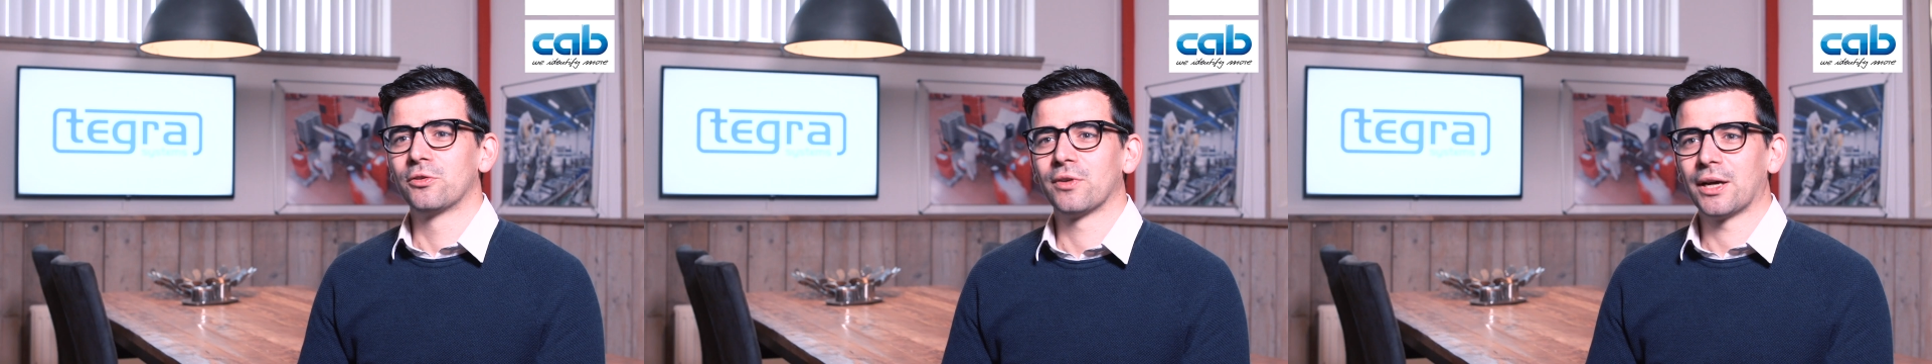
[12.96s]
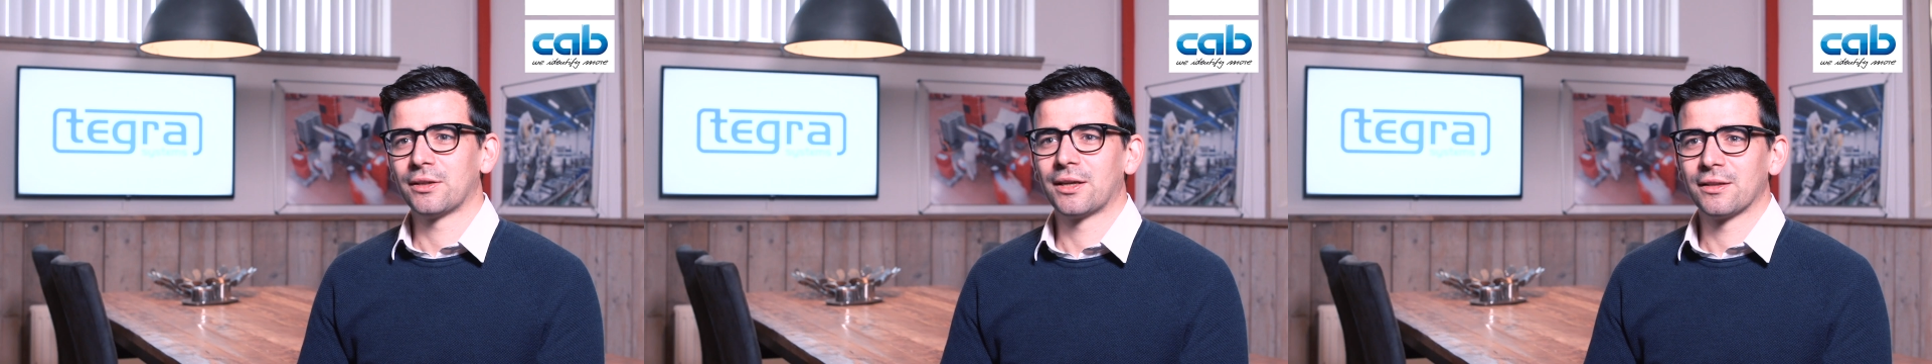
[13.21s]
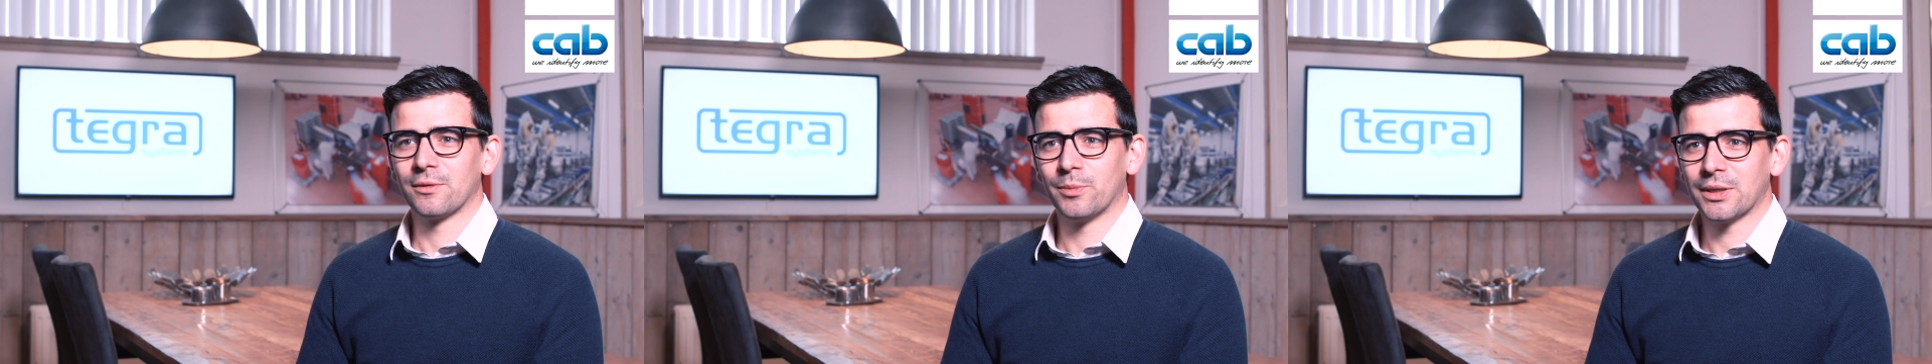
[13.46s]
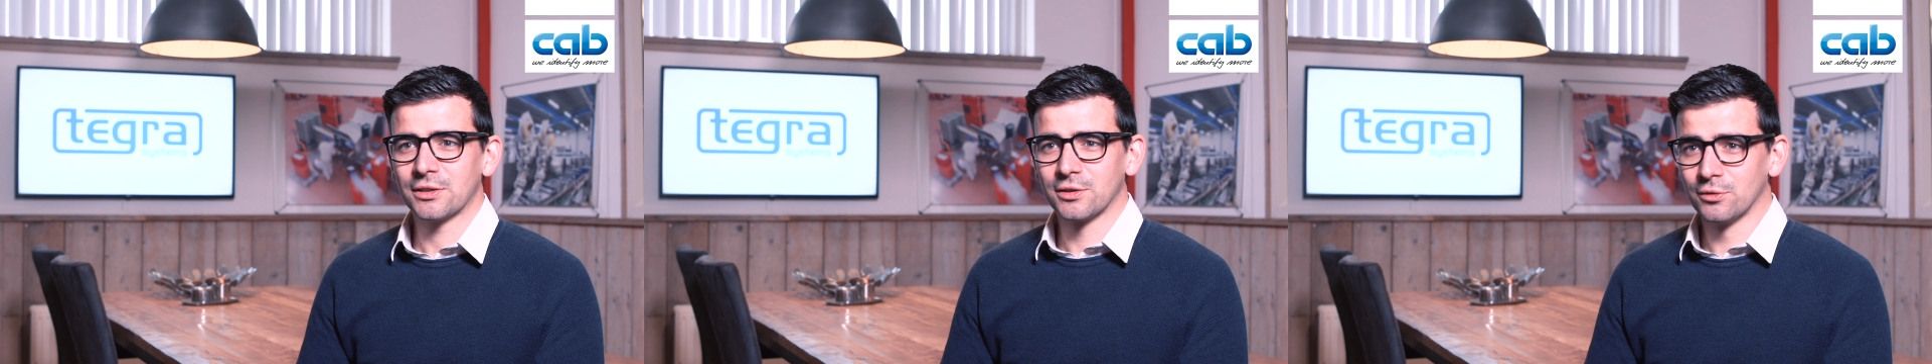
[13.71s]
We try to get the
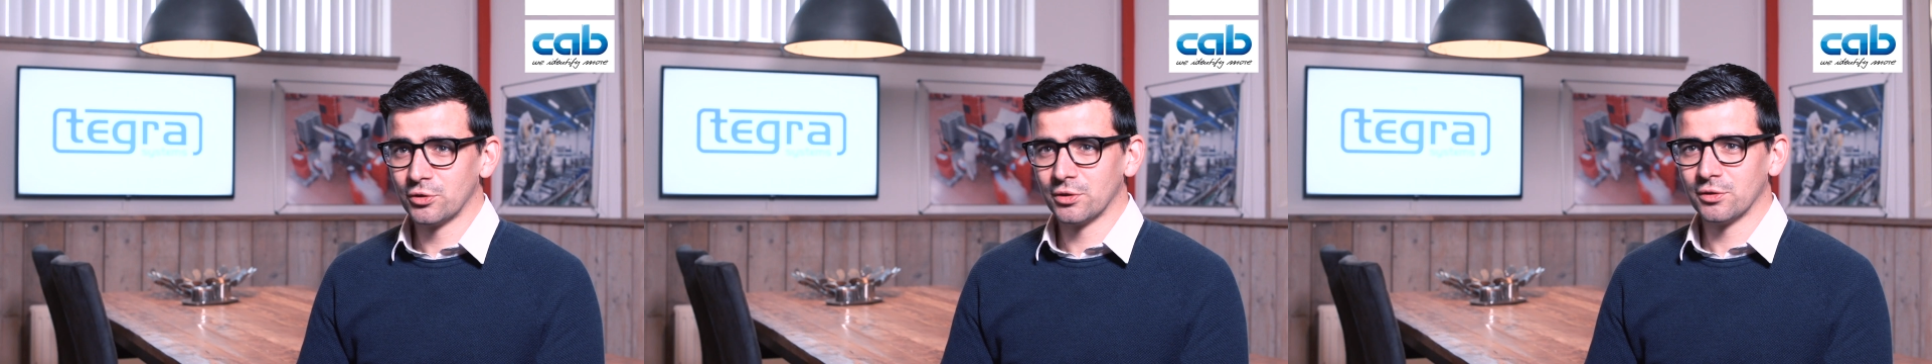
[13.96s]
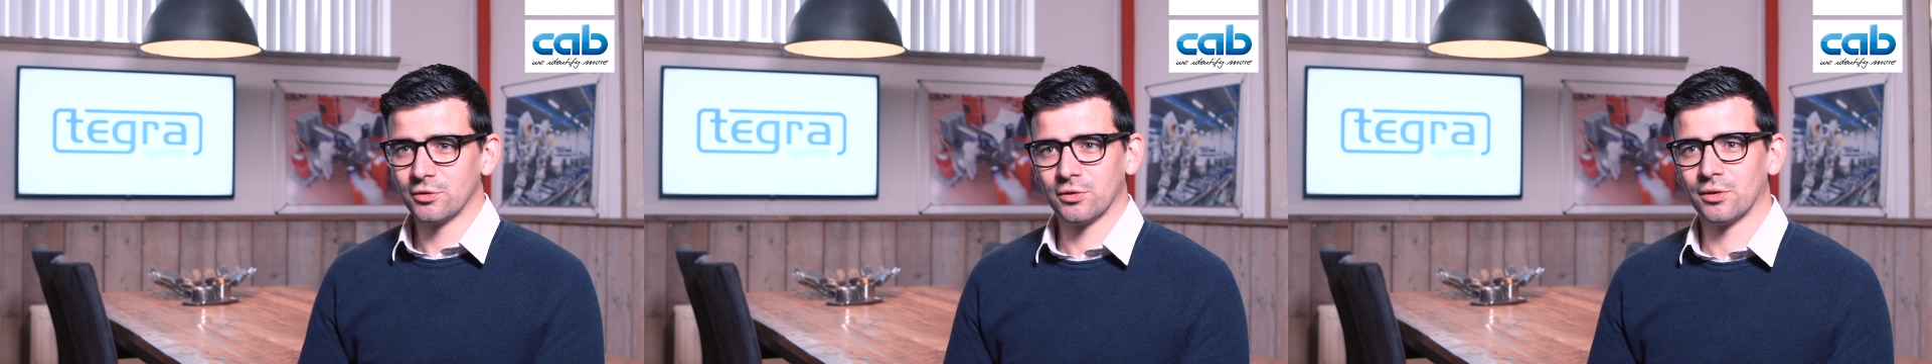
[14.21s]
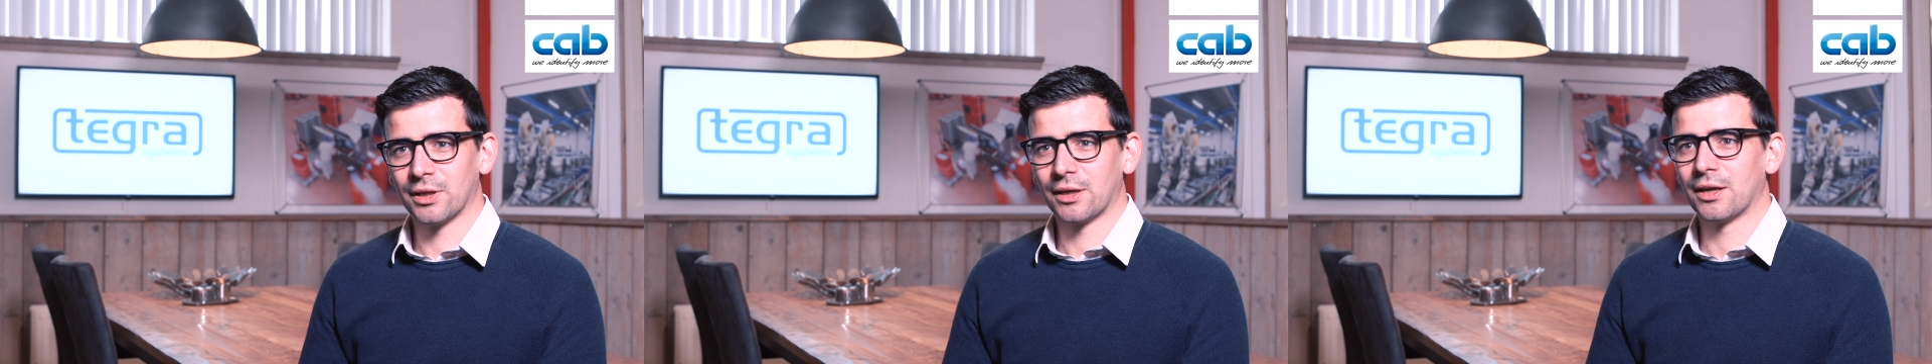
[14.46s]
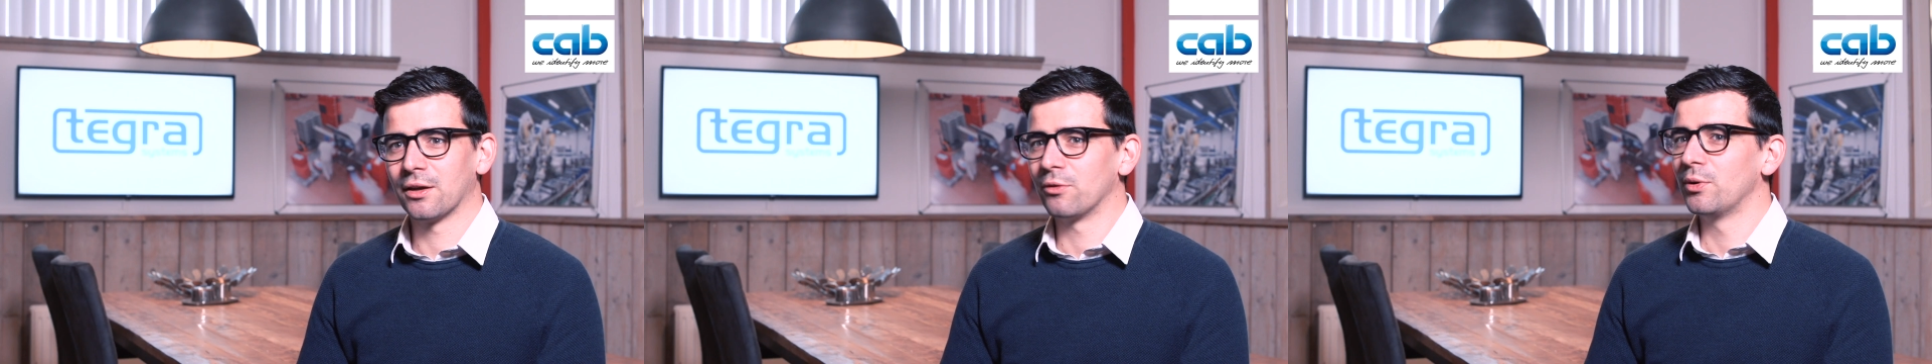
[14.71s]
best solution so they
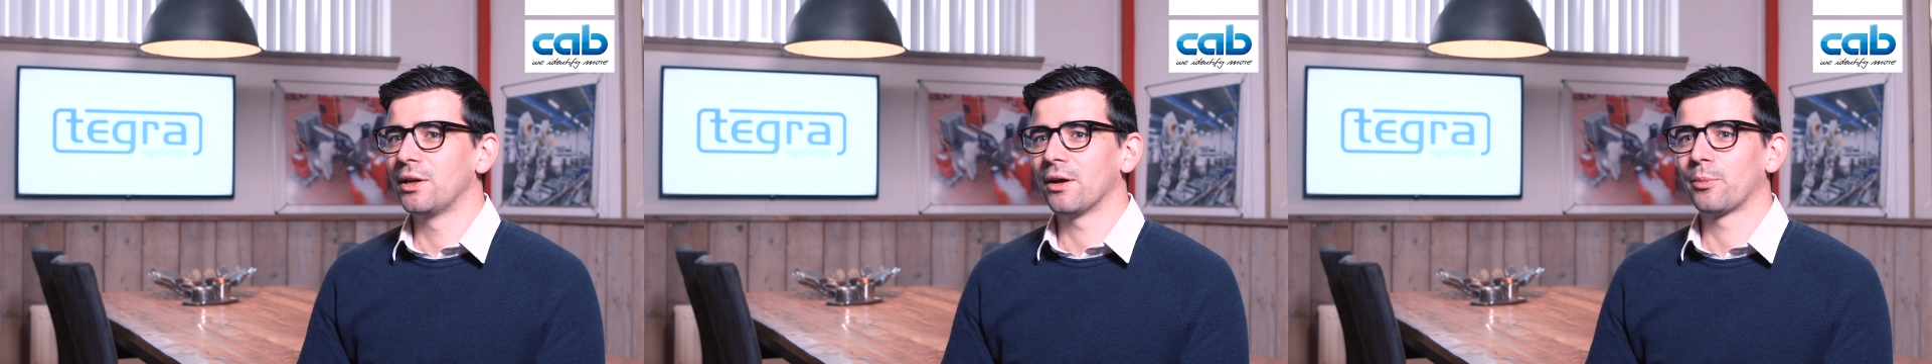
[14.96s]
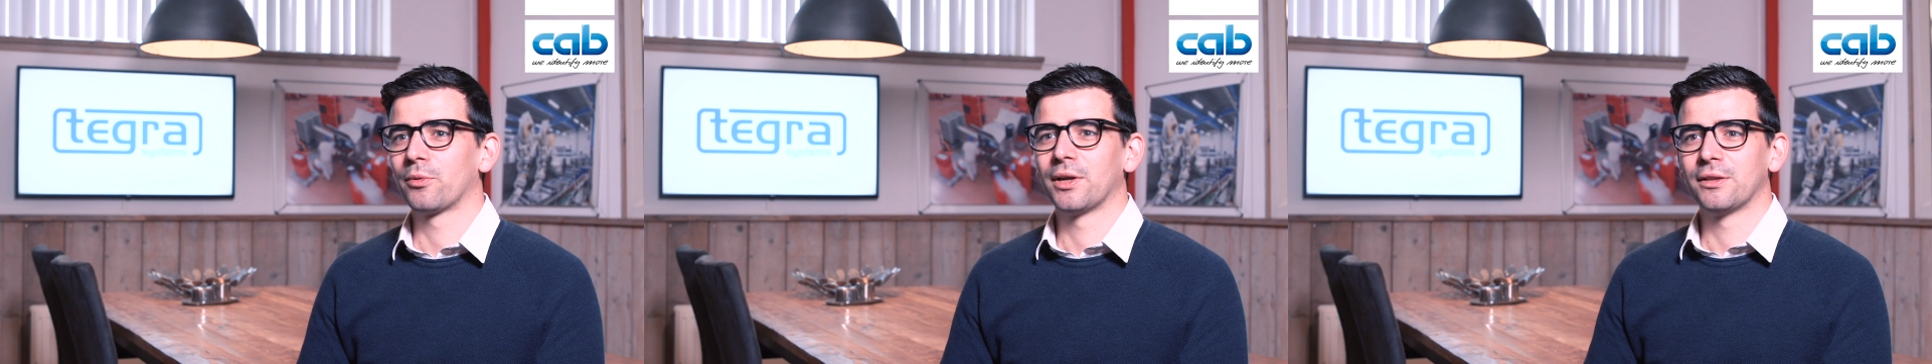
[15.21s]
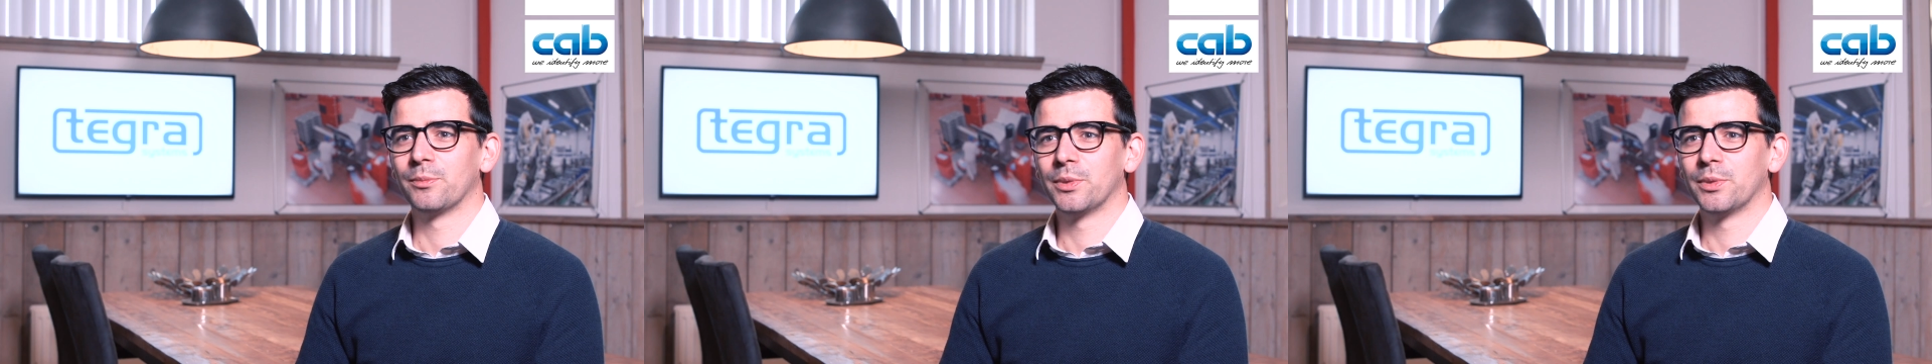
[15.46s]
can really upgrade the